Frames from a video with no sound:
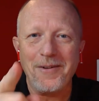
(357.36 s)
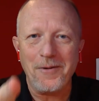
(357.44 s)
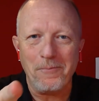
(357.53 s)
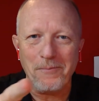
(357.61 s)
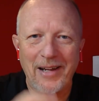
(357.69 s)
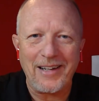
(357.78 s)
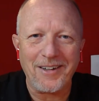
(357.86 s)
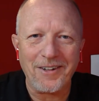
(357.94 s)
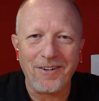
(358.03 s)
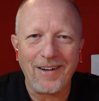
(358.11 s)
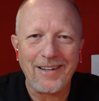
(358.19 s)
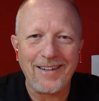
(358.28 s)
Make it a
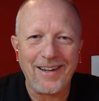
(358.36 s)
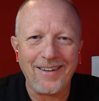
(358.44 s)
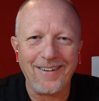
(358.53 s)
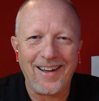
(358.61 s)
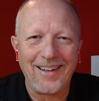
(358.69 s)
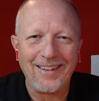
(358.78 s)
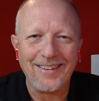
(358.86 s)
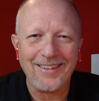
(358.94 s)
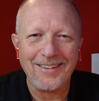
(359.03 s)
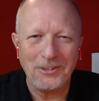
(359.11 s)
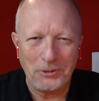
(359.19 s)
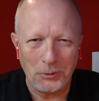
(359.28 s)
great day or not.
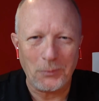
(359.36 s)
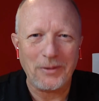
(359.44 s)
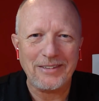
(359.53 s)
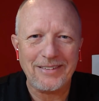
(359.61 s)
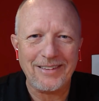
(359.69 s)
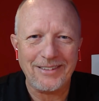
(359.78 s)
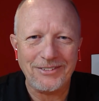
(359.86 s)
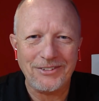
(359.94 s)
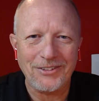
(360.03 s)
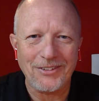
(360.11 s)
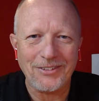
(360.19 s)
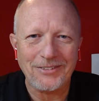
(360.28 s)
The choice is
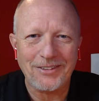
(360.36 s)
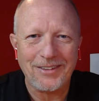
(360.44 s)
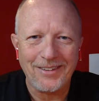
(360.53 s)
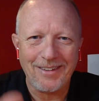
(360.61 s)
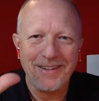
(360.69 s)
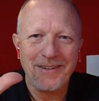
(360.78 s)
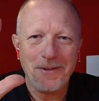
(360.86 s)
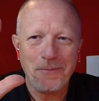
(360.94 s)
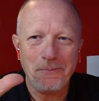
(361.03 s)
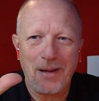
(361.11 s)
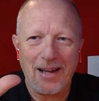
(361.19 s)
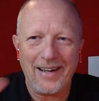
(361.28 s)
yours.
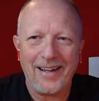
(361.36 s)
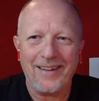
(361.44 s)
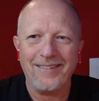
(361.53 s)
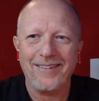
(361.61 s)
Bye now.